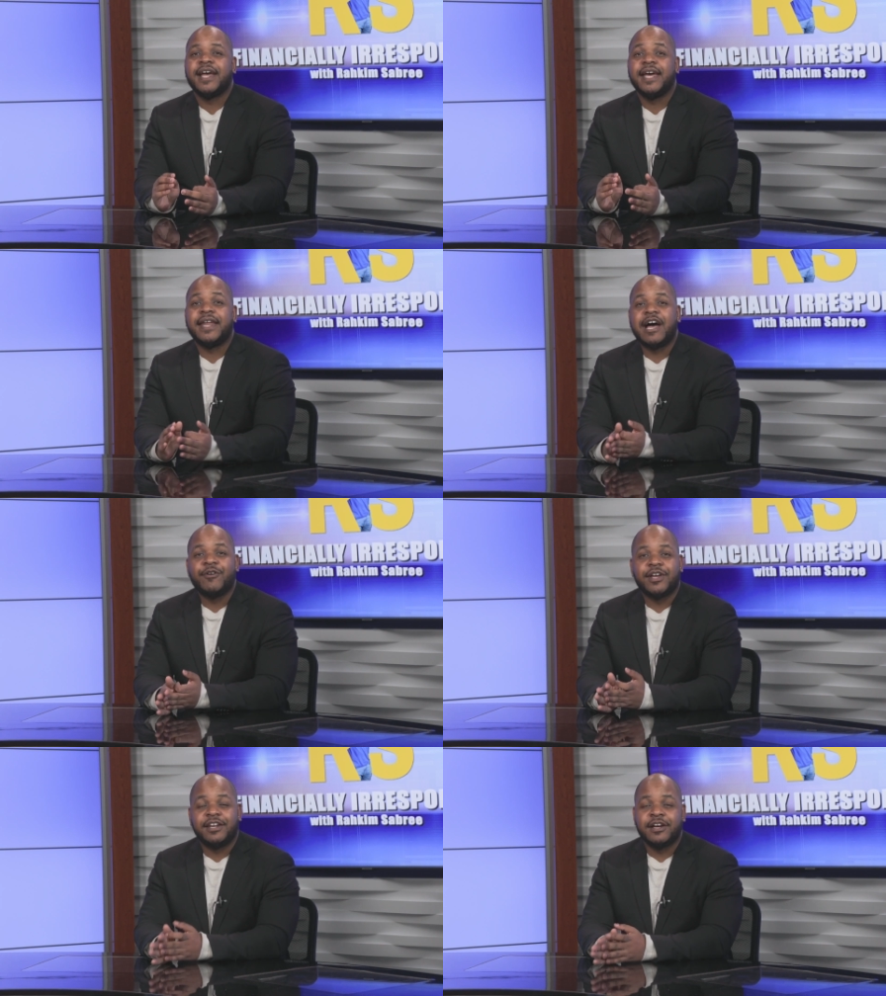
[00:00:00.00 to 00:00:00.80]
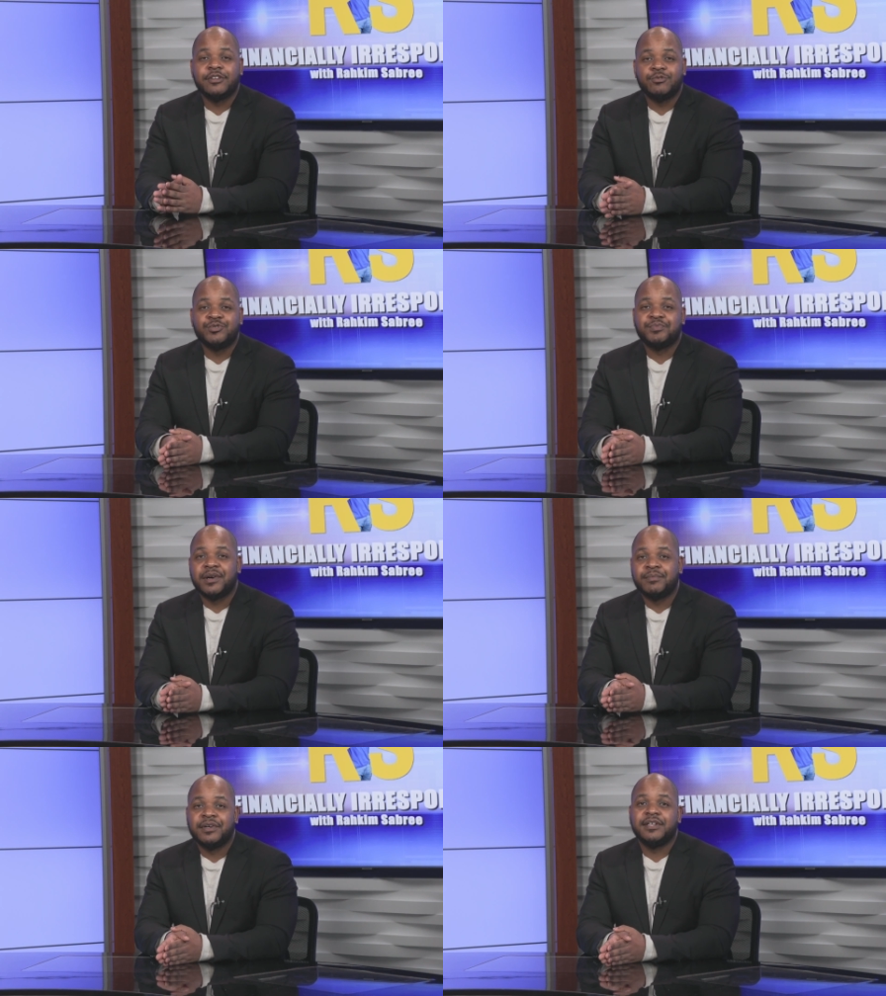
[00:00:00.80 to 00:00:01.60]
and how can I use
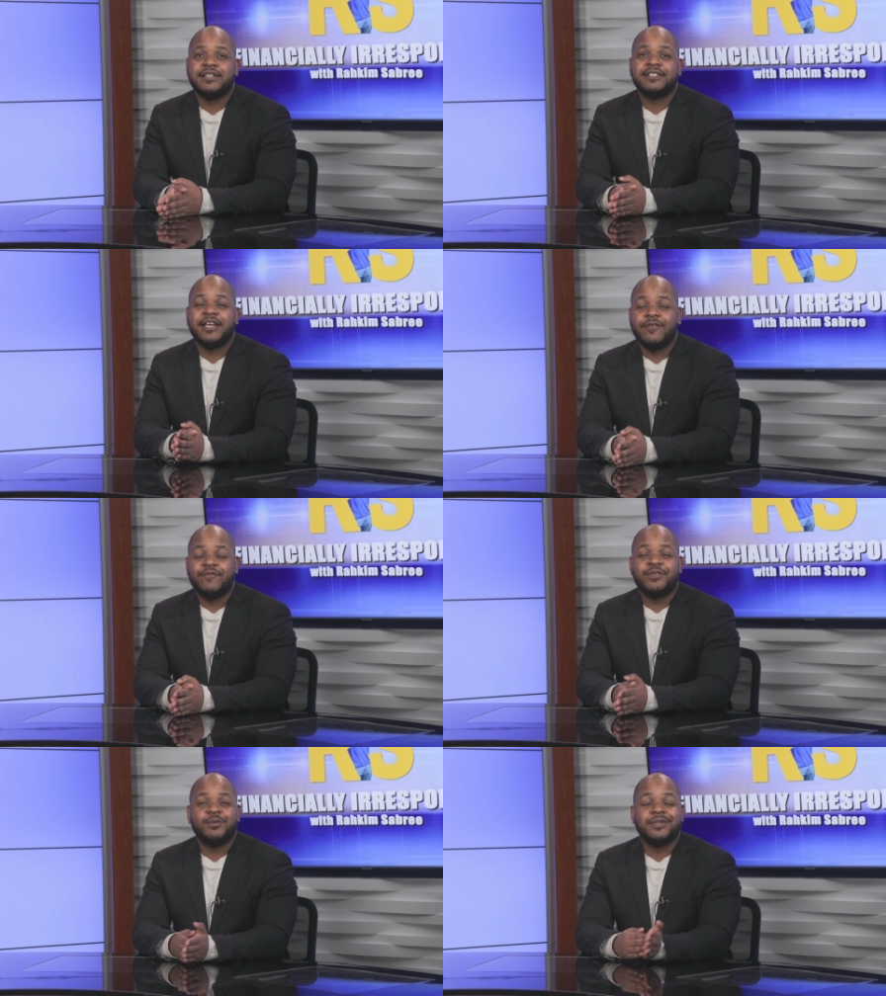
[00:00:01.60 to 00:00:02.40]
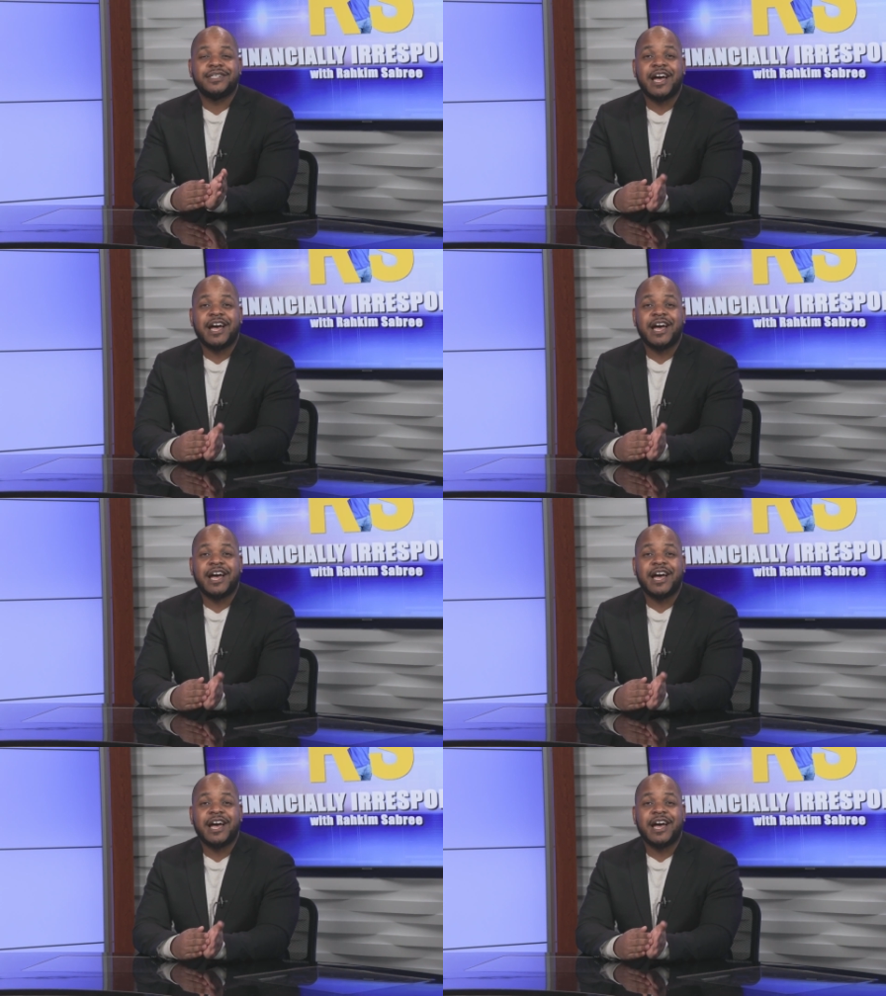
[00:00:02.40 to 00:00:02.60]
my money to influence